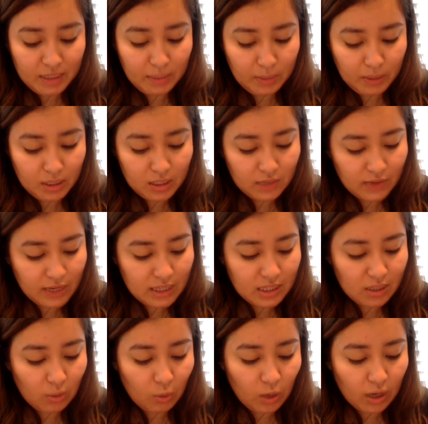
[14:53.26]
Three times
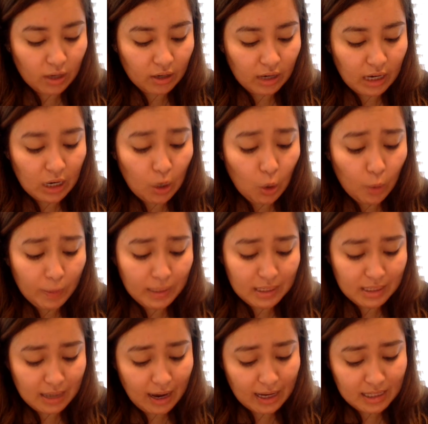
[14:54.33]
he put his face in the
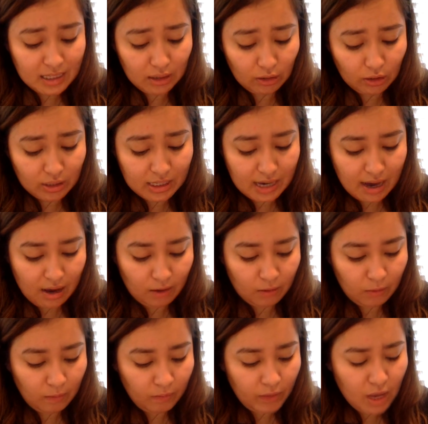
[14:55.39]
water and opened his eyes
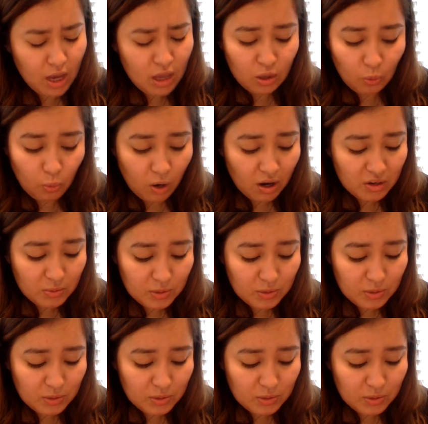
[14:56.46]
and looked down.